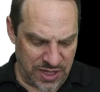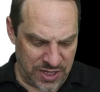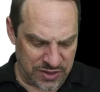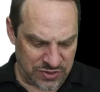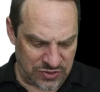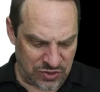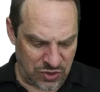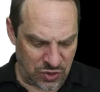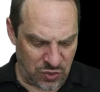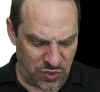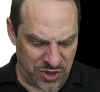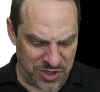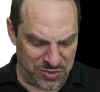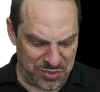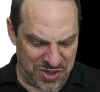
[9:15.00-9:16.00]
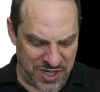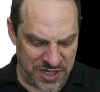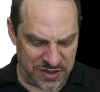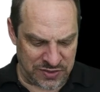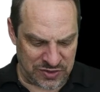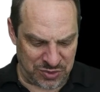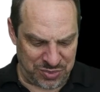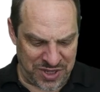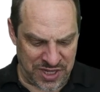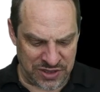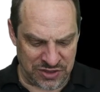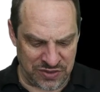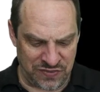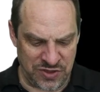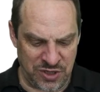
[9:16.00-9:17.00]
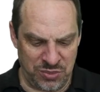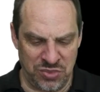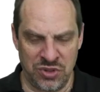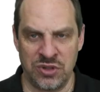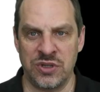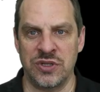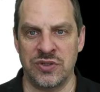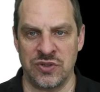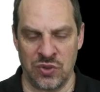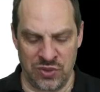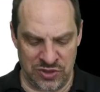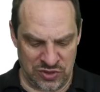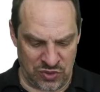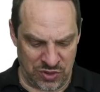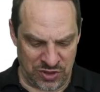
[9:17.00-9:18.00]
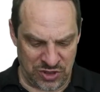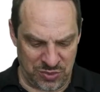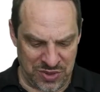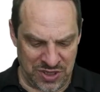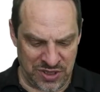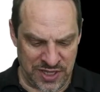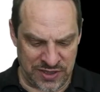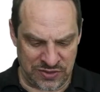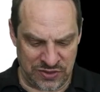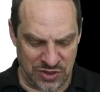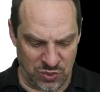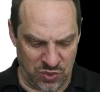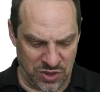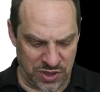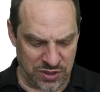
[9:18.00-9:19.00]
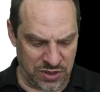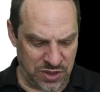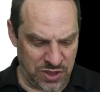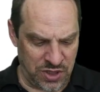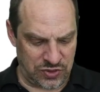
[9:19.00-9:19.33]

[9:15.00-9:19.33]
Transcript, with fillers: And so 1 minus a positive number is always going to be less than 1.